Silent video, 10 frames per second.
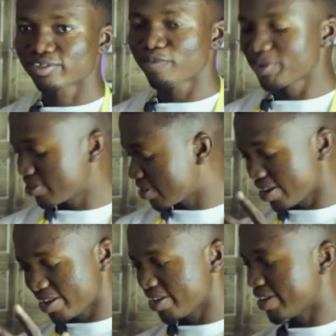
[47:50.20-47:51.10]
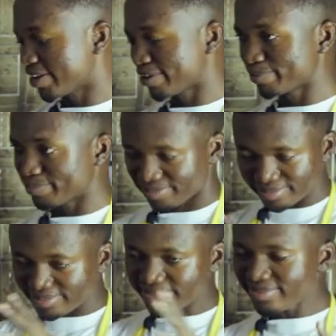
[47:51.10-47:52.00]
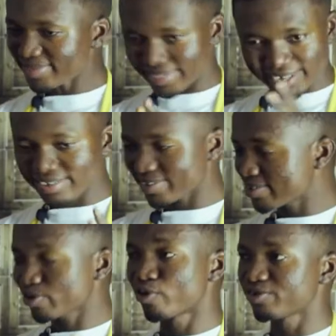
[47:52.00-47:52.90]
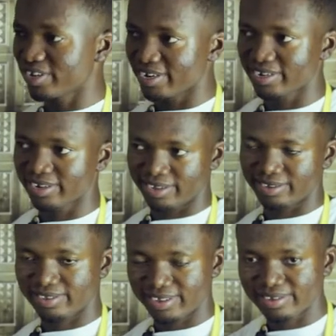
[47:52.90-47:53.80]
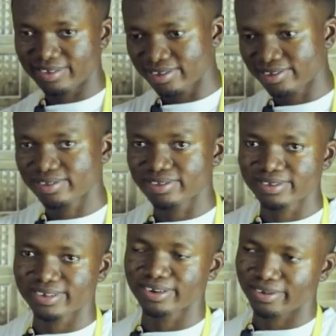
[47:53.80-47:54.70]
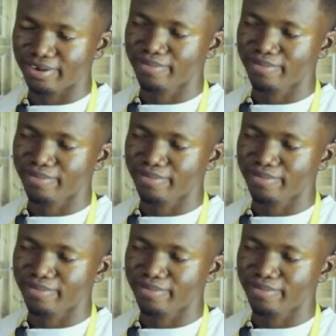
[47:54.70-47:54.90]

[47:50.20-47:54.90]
So basically, that's the whole journey, and that's it. Yeah.